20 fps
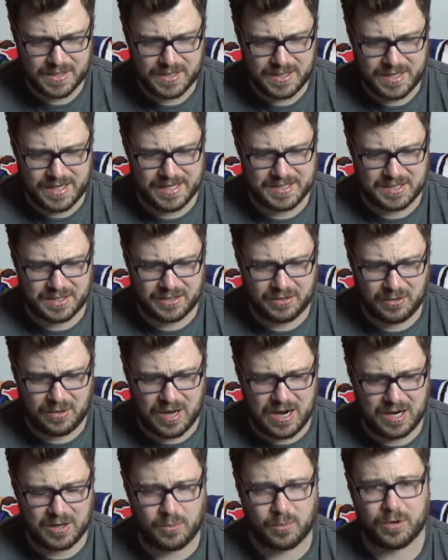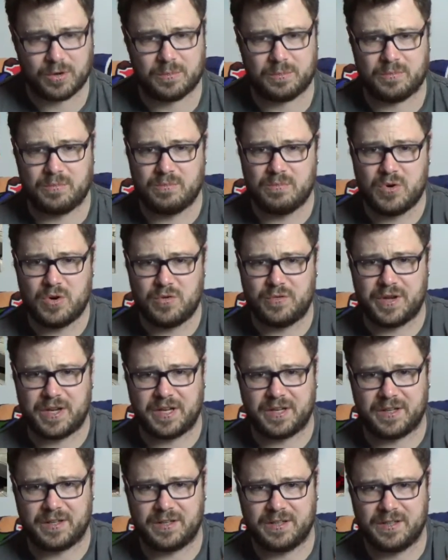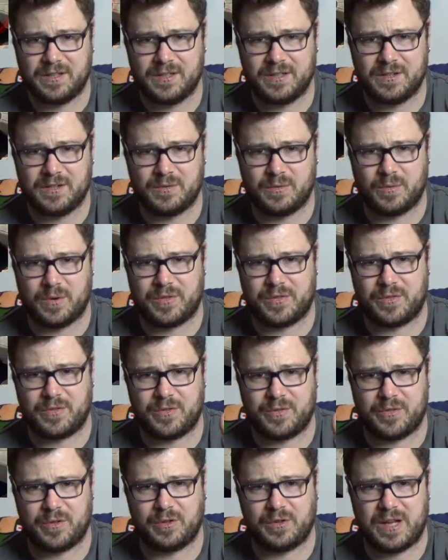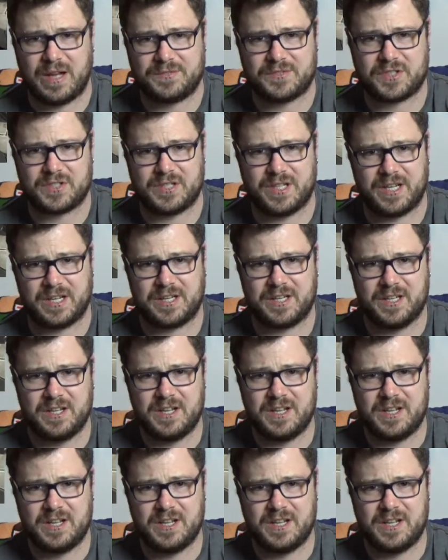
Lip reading: It's a little awkward moving with the left stick,